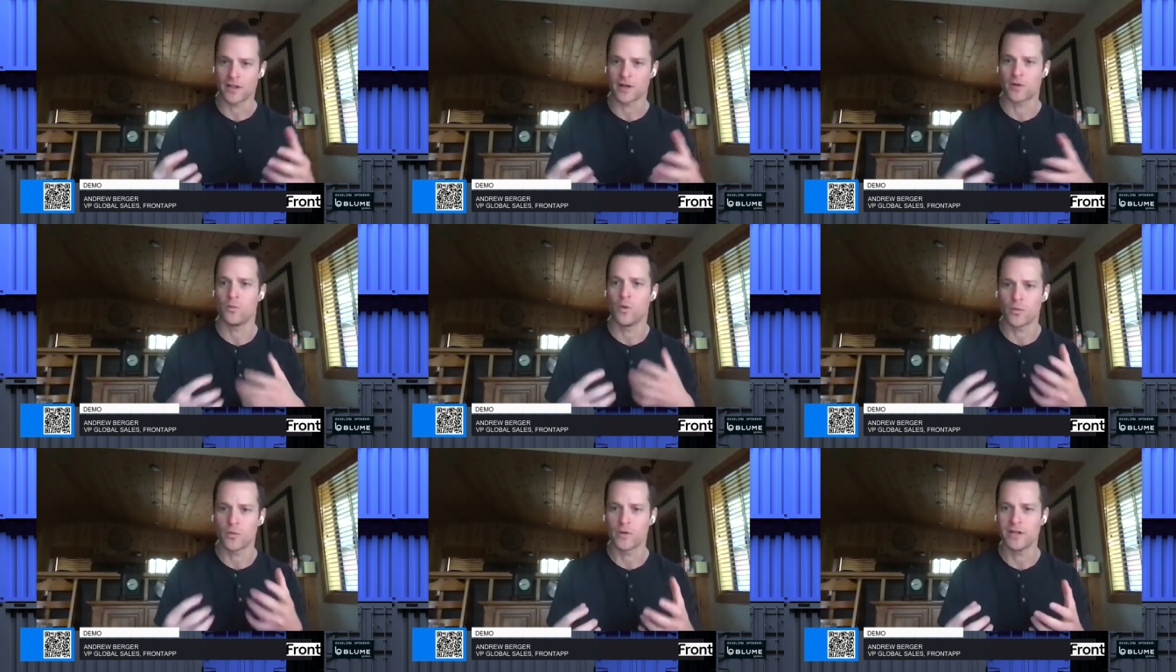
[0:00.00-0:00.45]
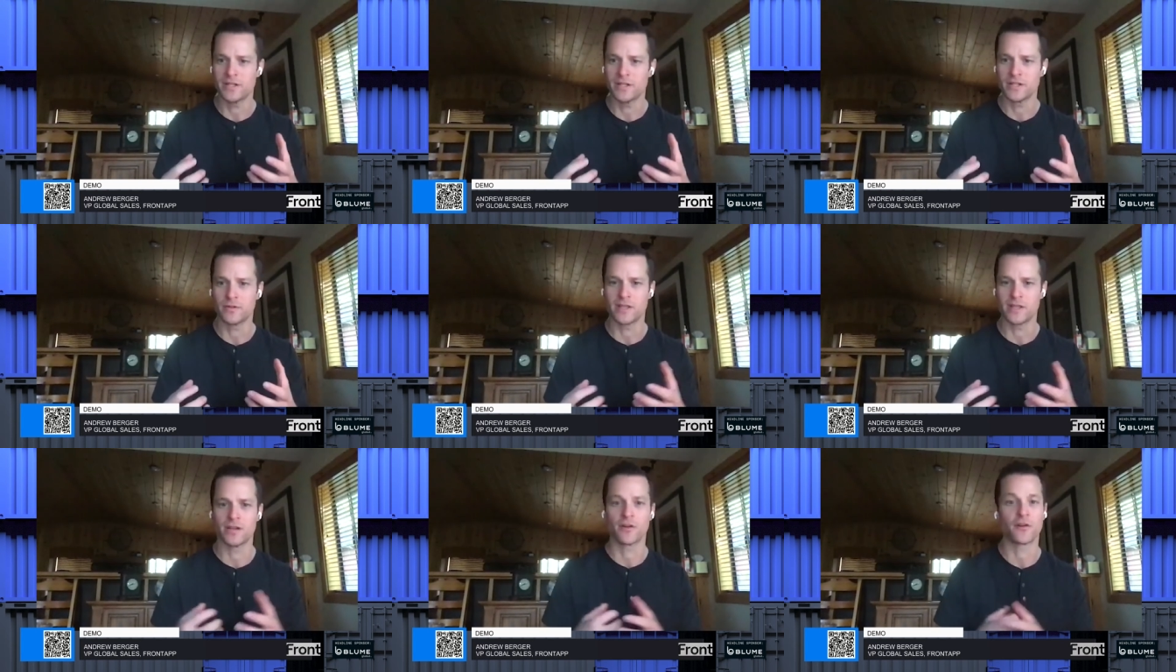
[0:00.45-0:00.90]
like what we
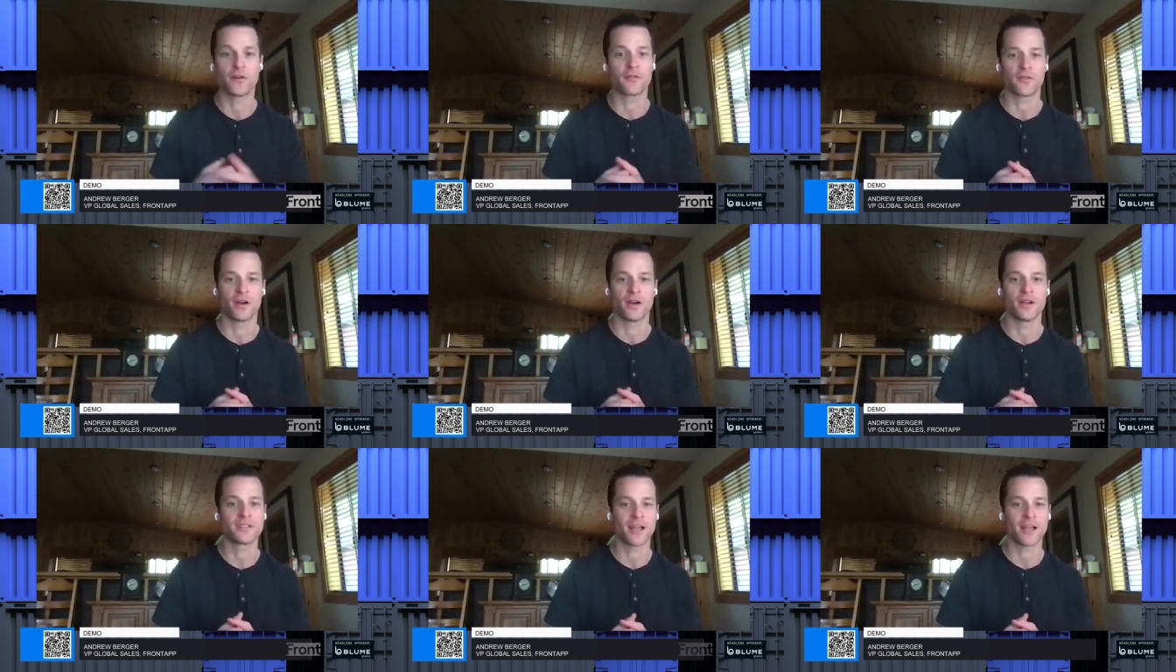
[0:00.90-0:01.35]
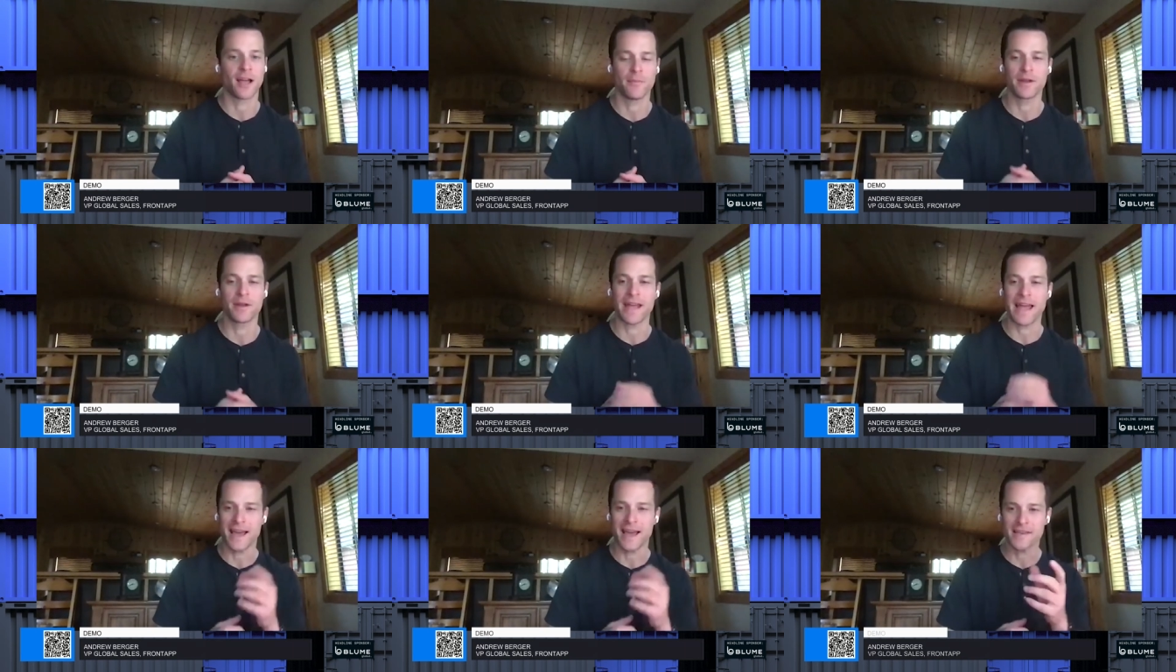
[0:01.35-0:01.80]
do here at Front,
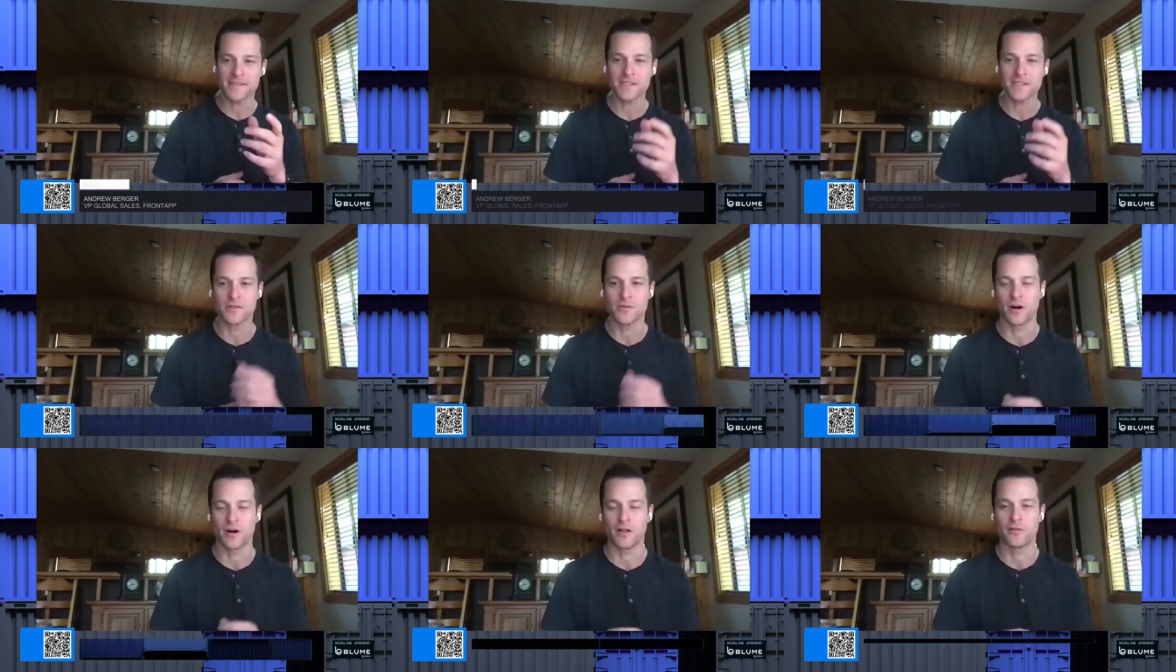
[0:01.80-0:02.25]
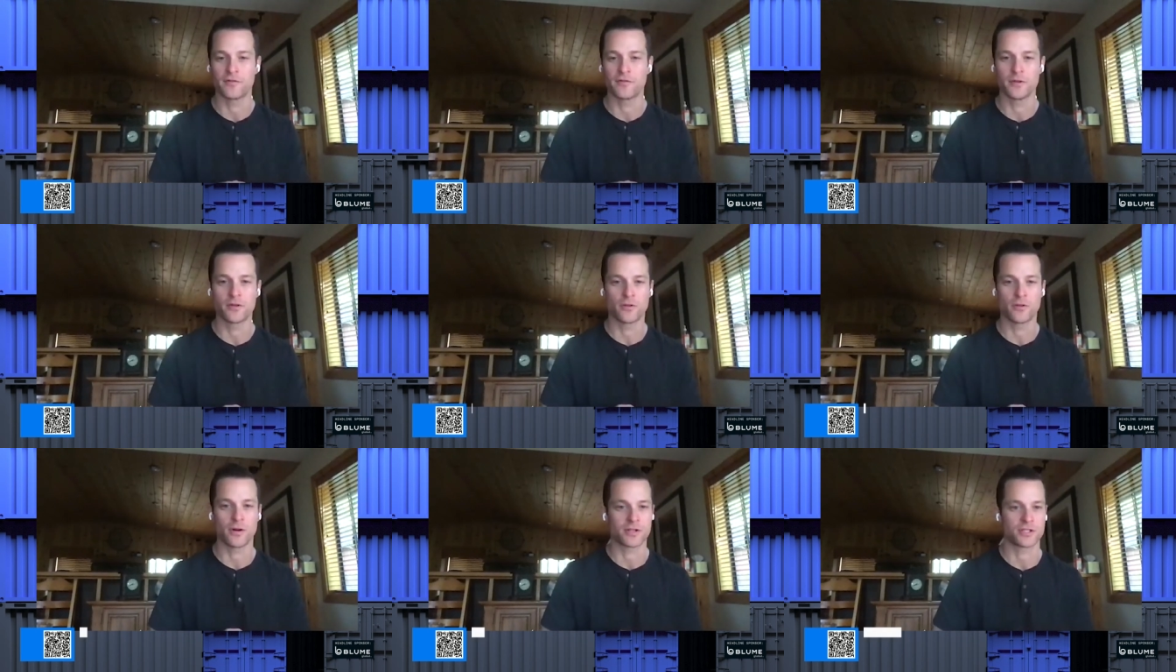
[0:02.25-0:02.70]
I'm going to ask you all a
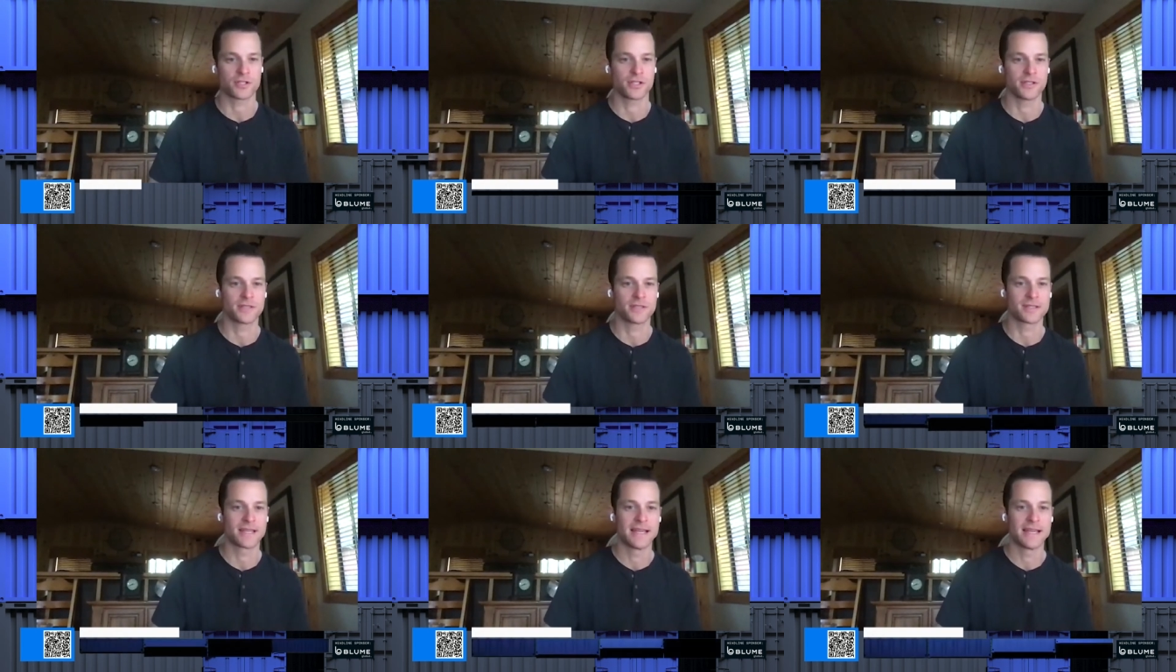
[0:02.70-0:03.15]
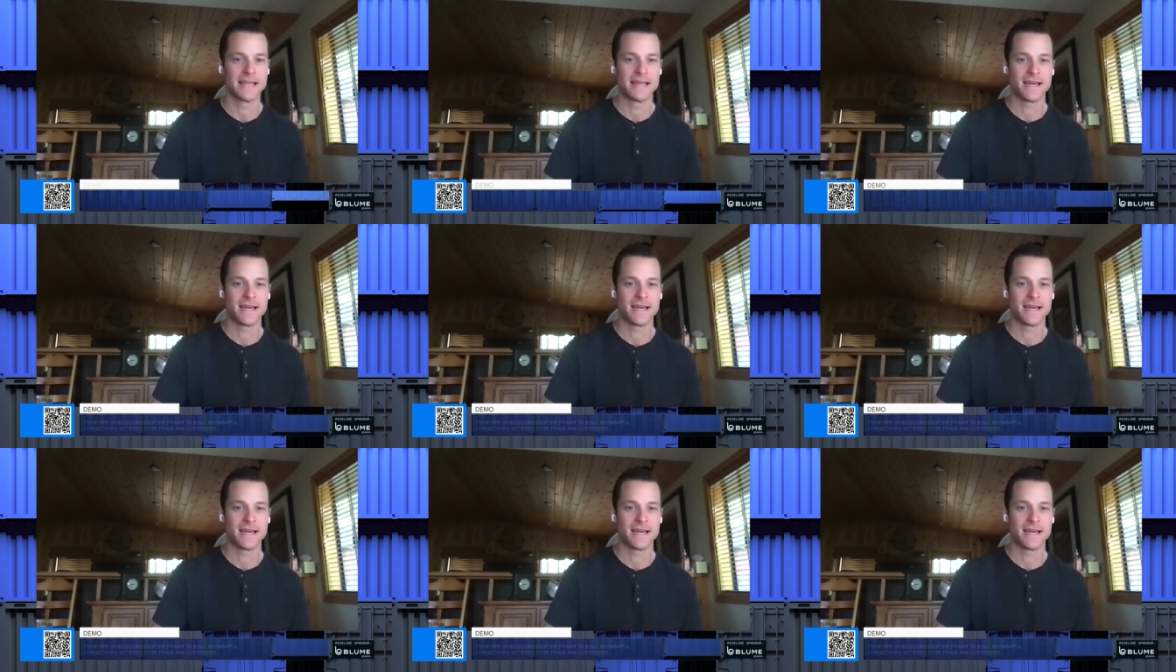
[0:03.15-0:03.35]
few questions.